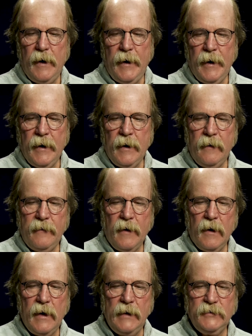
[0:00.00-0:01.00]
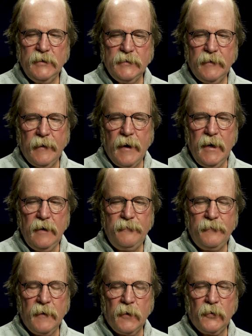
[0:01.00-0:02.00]
and just kind
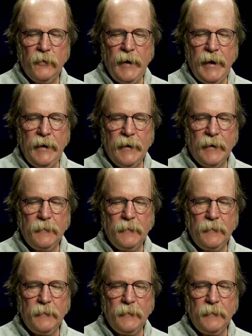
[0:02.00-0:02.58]
of create